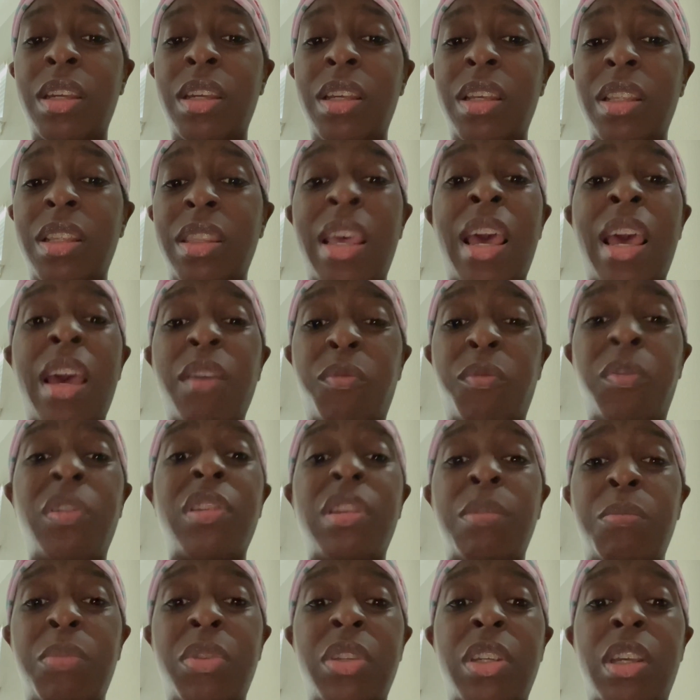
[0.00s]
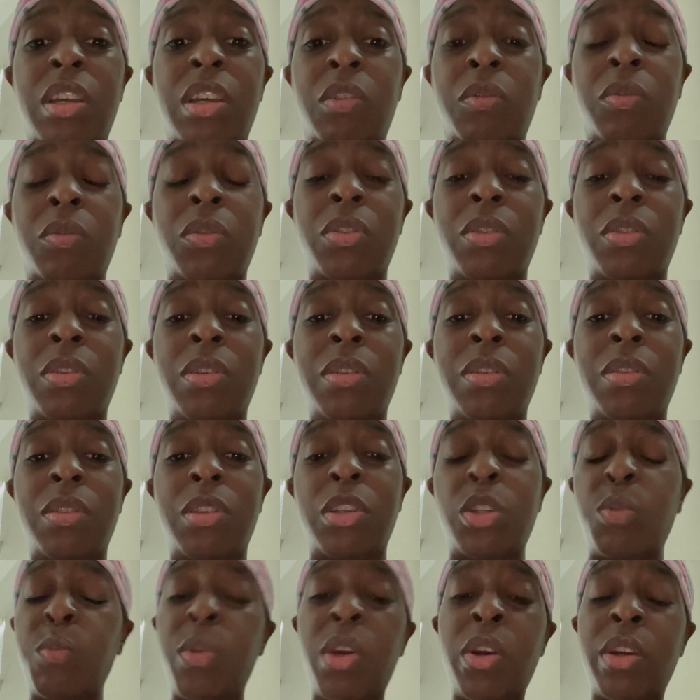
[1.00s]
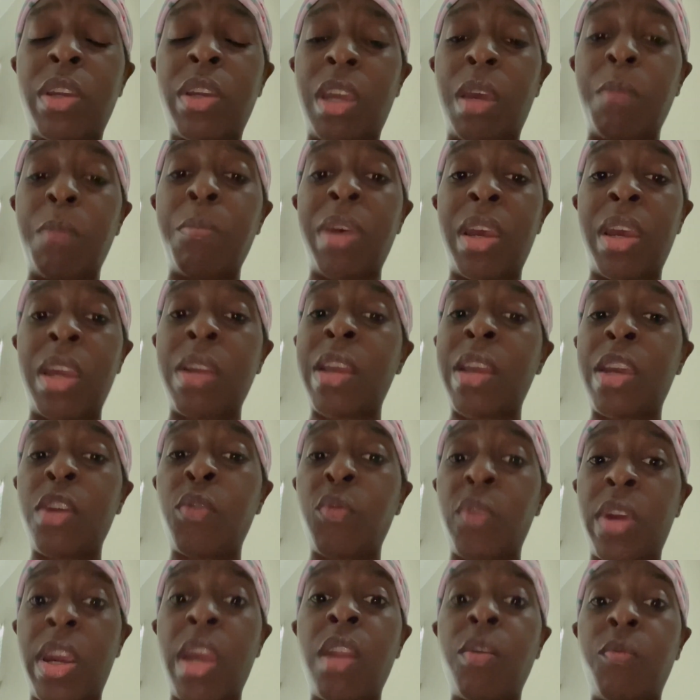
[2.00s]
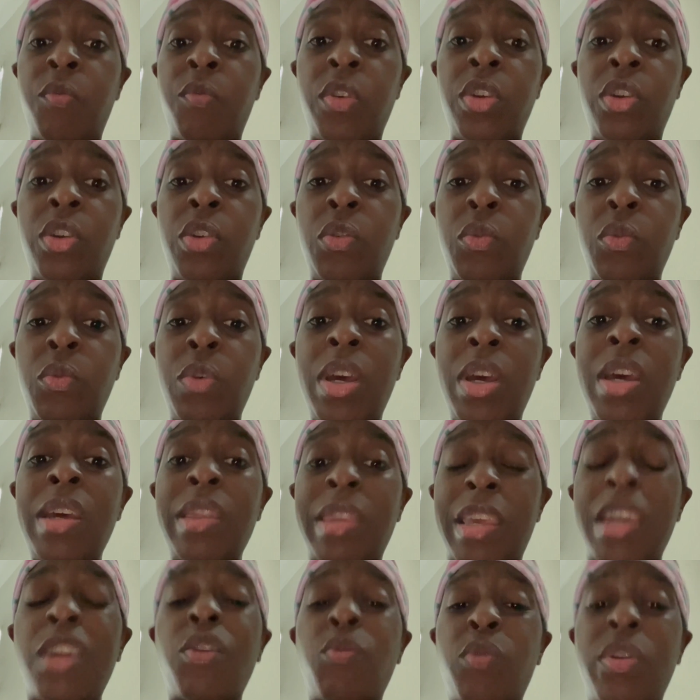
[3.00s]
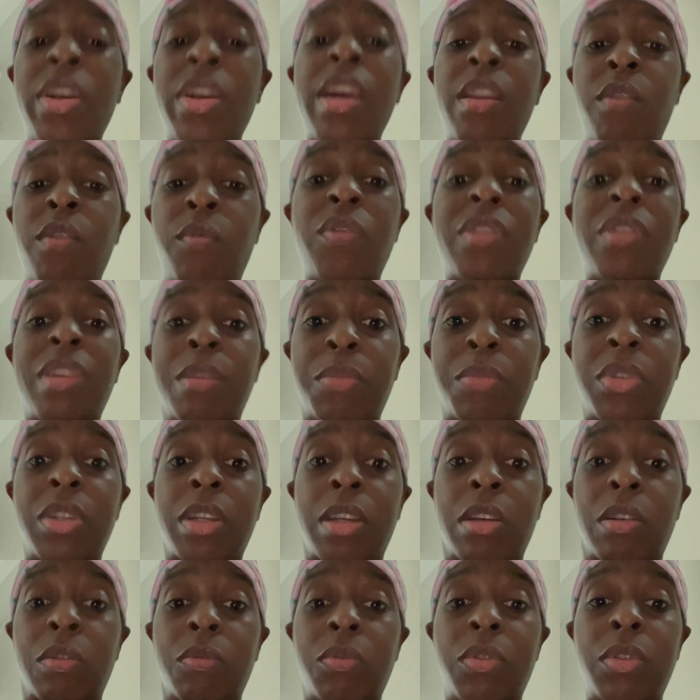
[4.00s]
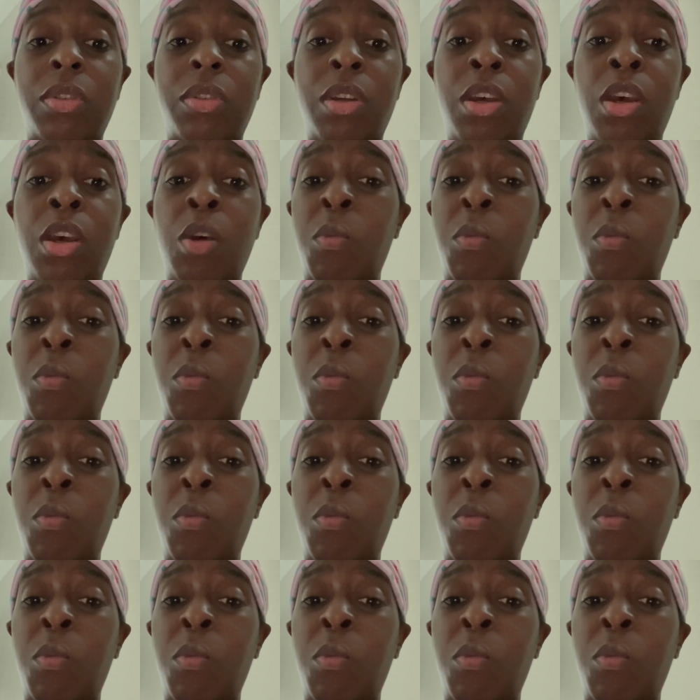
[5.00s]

that for themselves. The smear campaign they created for you, they created for themselves.